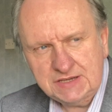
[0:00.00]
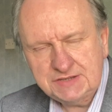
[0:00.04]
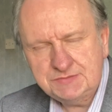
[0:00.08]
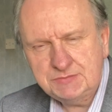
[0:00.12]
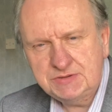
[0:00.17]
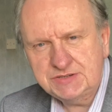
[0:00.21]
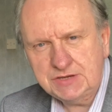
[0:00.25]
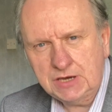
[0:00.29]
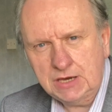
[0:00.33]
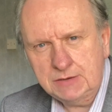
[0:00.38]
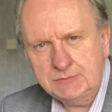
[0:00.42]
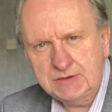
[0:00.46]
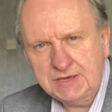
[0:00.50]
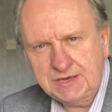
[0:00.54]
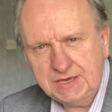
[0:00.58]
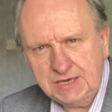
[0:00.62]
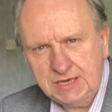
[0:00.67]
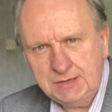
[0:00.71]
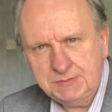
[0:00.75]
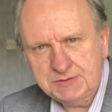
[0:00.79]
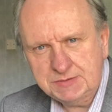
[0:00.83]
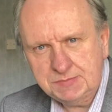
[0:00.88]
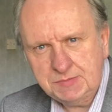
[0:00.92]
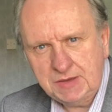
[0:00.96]
me time and
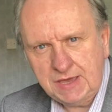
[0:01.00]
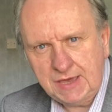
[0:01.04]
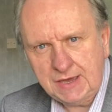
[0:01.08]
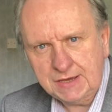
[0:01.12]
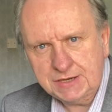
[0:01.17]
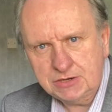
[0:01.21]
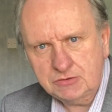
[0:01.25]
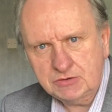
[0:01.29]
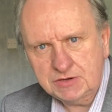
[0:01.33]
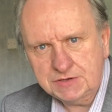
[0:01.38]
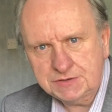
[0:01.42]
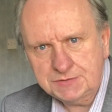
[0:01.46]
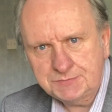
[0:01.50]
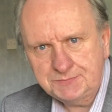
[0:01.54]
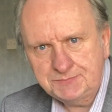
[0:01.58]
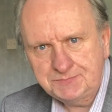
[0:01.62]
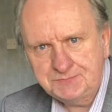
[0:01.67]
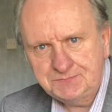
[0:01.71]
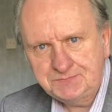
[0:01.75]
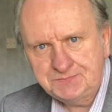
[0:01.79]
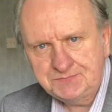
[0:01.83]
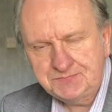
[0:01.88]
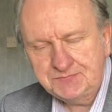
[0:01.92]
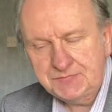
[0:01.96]
keeps me accurate.
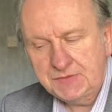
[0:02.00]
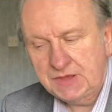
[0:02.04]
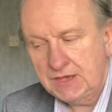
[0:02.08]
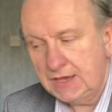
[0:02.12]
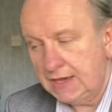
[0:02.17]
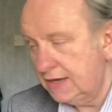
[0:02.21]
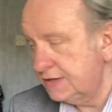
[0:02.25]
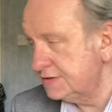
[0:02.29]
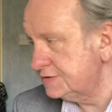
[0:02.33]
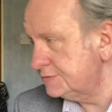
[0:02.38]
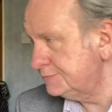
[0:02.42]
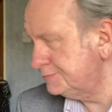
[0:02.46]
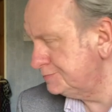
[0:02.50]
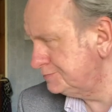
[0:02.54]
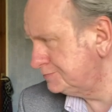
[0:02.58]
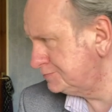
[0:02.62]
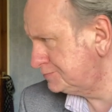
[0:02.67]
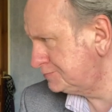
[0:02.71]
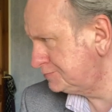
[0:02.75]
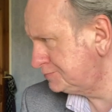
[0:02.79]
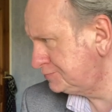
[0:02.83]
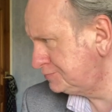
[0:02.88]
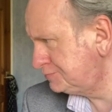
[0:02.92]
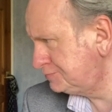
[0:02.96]
And
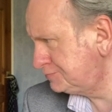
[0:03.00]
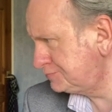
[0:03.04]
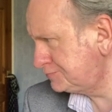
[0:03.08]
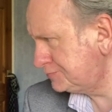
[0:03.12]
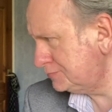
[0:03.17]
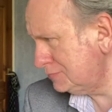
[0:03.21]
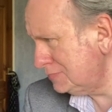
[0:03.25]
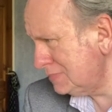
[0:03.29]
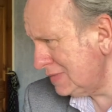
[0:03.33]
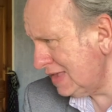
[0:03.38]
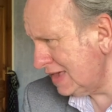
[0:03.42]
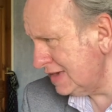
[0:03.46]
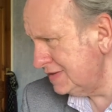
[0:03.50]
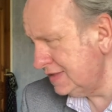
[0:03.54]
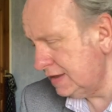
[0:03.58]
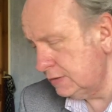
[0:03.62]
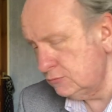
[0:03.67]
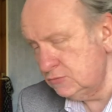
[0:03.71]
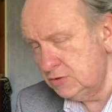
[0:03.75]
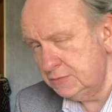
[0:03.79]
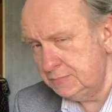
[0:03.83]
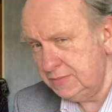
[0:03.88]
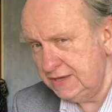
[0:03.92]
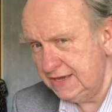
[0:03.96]
that
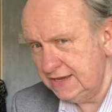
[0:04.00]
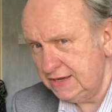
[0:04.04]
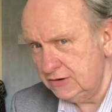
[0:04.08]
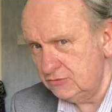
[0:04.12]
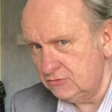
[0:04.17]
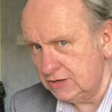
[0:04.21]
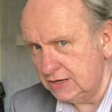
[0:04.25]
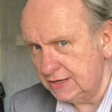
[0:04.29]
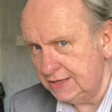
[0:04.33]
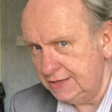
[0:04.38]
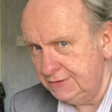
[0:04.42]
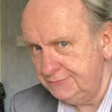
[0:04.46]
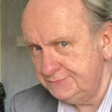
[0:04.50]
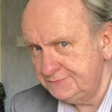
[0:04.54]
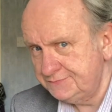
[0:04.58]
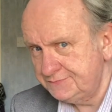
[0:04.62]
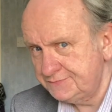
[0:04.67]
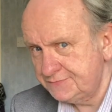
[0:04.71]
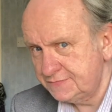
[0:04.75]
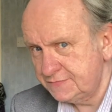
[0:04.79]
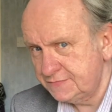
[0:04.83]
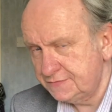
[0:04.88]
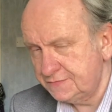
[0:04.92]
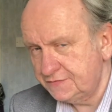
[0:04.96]
would be it, really,
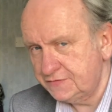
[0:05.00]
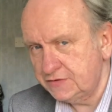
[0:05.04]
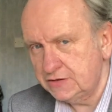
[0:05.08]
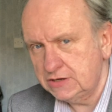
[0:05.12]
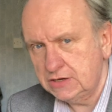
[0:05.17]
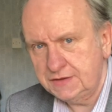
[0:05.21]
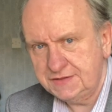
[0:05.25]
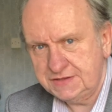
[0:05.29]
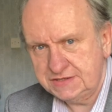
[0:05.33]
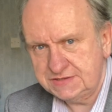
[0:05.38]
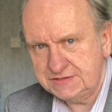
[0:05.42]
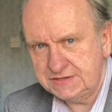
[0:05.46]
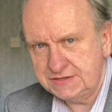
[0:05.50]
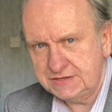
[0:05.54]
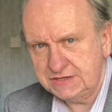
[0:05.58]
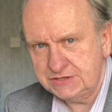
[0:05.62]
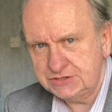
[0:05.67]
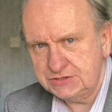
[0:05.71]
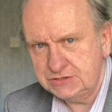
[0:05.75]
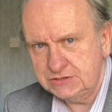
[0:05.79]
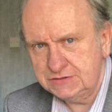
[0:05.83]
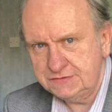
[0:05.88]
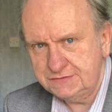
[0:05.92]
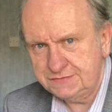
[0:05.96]
for this
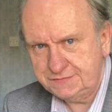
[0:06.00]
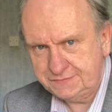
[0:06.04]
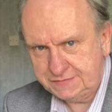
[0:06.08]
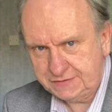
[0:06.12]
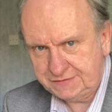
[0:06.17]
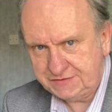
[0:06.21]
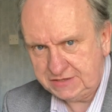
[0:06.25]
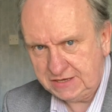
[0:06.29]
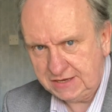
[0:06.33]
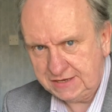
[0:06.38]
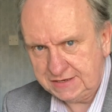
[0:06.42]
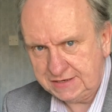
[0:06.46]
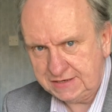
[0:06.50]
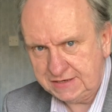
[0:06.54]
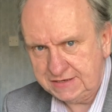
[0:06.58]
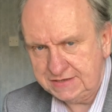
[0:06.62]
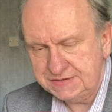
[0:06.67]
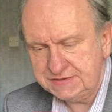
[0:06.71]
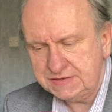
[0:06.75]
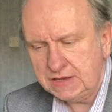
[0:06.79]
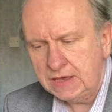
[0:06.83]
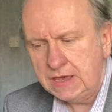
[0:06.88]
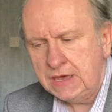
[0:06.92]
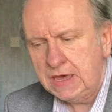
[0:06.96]
edition of 58 Keys.
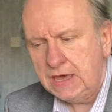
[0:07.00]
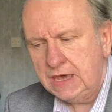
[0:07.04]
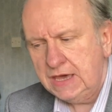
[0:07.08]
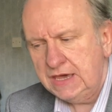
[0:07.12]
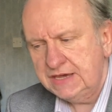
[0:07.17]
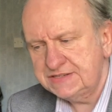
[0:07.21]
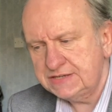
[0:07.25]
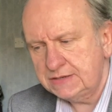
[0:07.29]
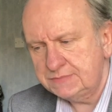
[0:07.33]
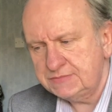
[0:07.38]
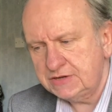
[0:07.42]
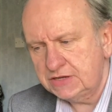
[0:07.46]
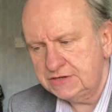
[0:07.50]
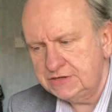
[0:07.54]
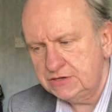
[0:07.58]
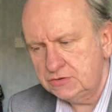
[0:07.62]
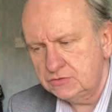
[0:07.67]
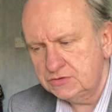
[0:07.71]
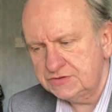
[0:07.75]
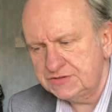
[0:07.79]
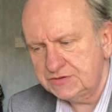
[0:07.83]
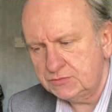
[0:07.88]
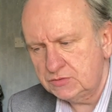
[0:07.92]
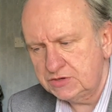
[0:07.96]
Except I do
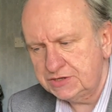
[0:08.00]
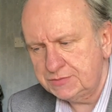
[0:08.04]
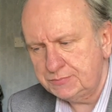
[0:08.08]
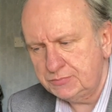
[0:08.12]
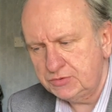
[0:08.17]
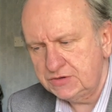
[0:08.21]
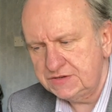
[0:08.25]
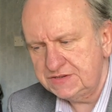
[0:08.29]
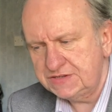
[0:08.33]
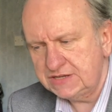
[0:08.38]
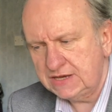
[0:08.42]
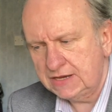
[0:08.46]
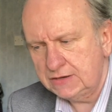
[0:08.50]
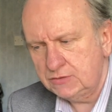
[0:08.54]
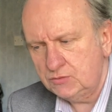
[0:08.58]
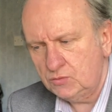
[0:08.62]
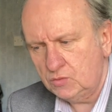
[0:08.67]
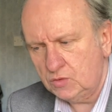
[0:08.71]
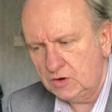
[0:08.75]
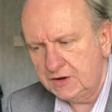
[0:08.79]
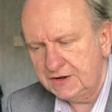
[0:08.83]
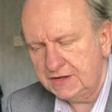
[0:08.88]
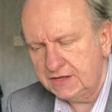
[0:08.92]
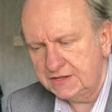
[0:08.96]
also want to point out
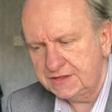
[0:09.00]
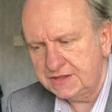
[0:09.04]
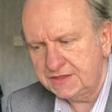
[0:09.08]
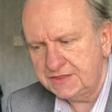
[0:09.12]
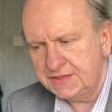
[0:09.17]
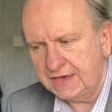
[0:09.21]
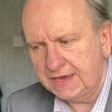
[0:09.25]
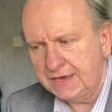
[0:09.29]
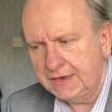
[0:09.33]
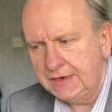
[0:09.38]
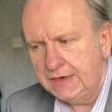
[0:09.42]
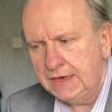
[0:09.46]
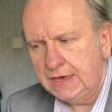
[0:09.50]
one other thing.